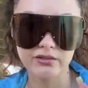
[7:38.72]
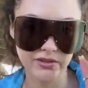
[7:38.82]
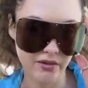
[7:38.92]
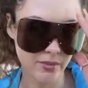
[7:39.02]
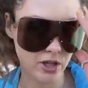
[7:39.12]

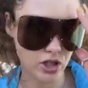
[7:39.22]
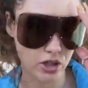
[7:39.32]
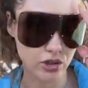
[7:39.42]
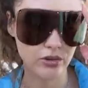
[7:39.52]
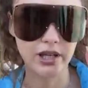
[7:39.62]
very much
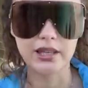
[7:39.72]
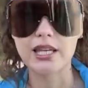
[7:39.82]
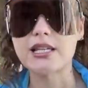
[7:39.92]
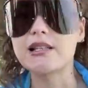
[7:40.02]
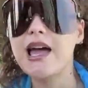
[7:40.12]
enjoying
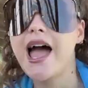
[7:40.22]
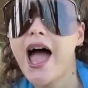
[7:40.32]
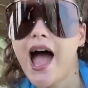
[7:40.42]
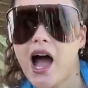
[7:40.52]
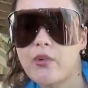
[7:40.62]
these.
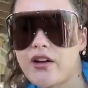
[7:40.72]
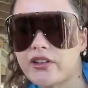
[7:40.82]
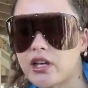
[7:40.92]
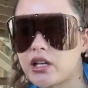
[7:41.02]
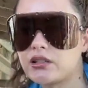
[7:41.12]

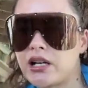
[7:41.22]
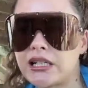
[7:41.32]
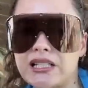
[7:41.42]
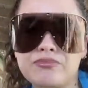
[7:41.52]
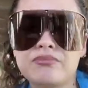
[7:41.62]
However,
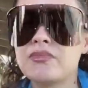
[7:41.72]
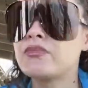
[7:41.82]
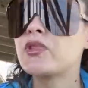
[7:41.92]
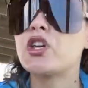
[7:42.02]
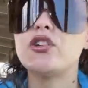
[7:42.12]
like,
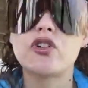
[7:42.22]
you've